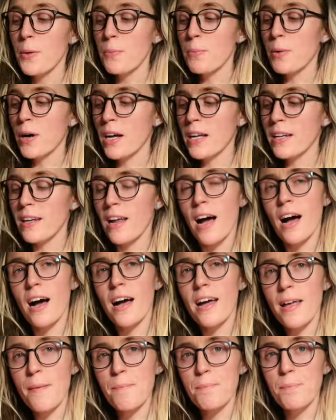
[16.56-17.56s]
But
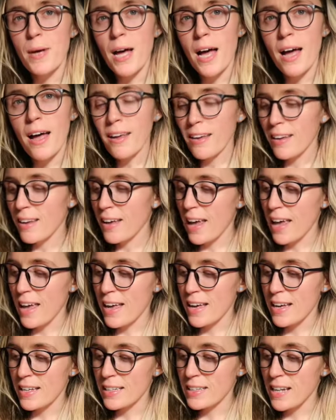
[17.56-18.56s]
I am back
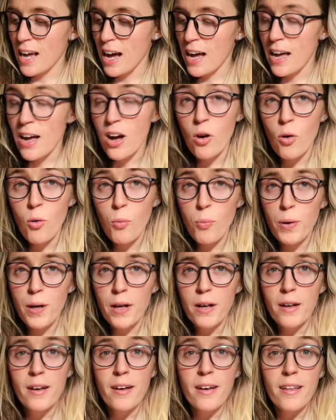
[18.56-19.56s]
and I hope
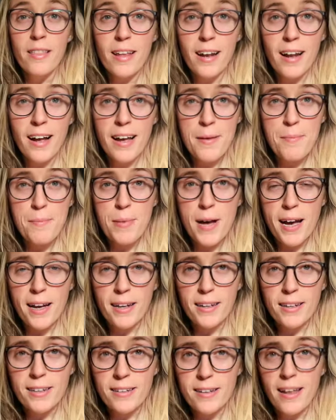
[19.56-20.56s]
that I am
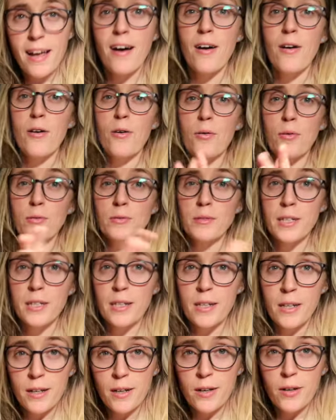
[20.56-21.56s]
back now
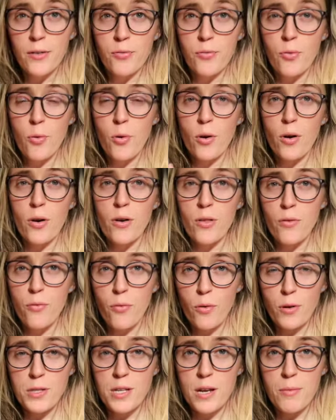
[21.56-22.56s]
for the
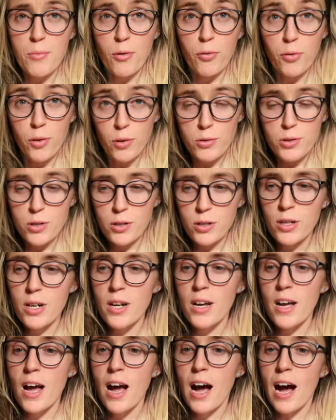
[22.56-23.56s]
foreseeable future.
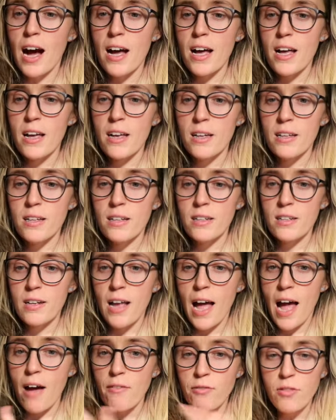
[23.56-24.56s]
I
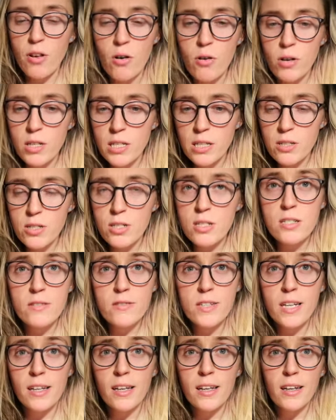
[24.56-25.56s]
have no intentions of
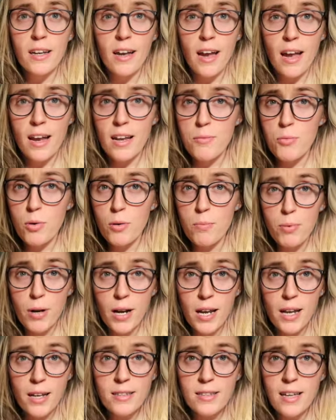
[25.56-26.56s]
taking any more
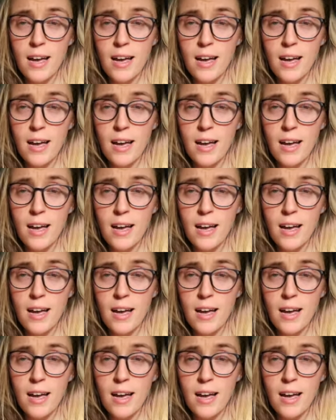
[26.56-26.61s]
breaks.